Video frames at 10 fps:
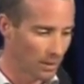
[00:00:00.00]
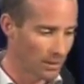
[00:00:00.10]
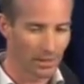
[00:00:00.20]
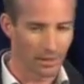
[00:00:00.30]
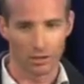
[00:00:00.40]
way
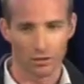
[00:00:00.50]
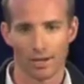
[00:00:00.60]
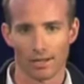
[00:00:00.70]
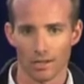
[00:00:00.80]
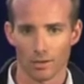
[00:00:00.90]
that they
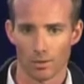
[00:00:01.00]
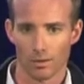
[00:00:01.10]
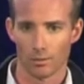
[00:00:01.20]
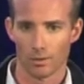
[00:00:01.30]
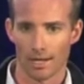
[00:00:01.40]
constrain it is
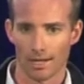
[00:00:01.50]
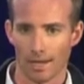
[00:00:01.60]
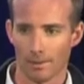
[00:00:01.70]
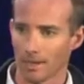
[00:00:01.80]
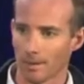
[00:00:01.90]
with data
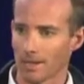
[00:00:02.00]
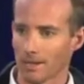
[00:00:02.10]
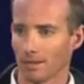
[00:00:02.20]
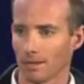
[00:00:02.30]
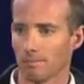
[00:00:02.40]
caps, and they
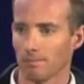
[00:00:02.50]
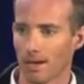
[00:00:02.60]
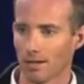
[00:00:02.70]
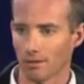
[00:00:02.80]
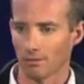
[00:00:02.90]
basically
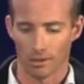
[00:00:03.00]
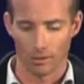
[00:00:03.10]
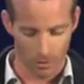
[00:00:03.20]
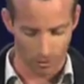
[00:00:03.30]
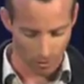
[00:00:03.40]
manage that
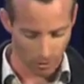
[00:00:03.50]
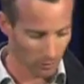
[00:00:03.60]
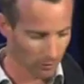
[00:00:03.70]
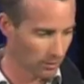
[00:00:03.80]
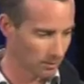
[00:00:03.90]
resource across
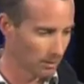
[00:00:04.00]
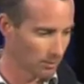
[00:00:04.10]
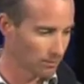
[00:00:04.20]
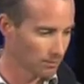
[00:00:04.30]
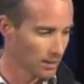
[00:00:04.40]
all of those
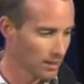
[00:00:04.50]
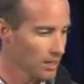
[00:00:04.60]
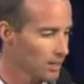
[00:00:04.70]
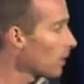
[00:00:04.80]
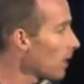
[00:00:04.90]
people.
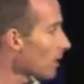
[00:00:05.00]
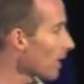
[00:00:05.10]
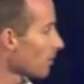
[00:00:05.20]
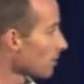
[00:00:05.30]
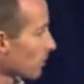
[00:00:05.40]
So our
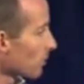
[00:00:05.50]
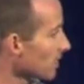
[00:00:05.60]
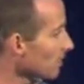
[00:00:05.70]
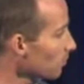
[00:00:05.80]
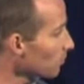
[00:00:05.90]
cable is very
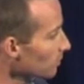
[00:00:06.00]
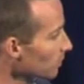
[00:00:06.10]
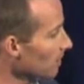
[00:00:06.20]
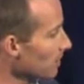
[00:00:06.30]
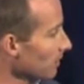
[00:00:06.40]
simple.
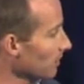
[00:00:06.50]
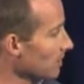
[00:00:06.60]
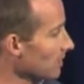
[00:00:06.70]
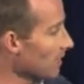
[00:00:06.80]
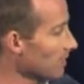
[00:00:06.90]
You basically
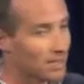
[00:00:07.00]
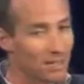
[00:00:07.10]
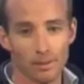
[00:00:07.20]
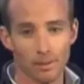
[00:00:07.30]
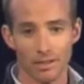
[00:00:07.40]
start in
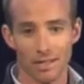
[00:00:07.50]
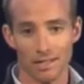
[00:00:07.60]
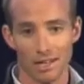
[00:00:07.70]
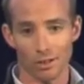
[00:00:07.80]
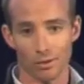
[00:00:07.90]
Sydney because
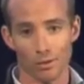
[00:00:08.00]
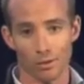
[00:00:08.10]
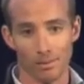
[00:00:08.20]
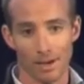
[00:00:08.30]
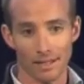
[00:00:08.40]
that's actually where all
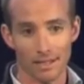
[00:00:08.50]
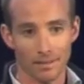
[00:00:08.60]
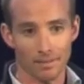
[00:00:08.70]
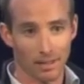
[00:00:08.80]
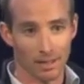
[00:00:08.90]
the money
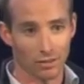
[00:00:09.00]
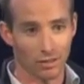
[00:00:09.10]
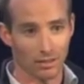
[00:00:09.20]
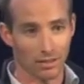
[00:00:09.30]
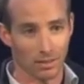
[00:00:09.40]
is. New
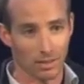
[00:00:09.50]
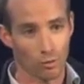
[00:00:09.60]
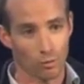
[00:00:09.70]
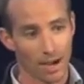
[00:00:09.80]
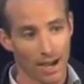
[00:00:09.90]
Zealand's a
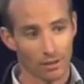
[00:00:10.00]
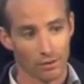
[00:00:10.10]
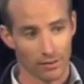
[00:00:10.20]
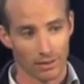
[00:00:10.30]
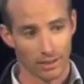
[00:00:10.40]
small part
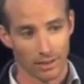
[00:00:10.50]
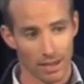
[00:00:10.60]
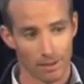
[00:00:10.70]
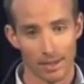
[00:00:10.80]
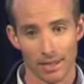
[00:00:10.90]
of the
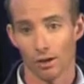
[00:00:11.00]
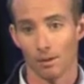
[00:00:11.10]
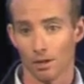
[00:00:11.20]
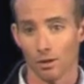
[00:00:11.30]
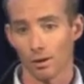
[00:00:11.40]

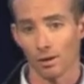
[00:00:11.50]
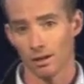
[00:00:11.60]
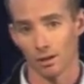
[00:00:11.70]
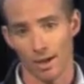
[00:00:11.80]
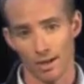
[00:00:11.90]
economical
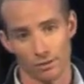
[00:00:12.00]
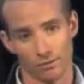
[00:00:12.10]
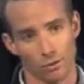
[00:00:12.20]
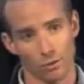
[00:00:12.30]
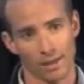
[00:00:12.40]
equation
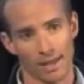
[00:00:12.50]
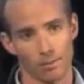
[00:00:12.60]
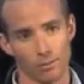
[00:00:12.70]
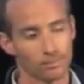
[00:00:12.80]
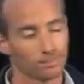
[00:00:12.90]
for the
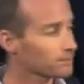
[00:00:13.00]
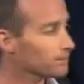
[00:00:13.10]
cable.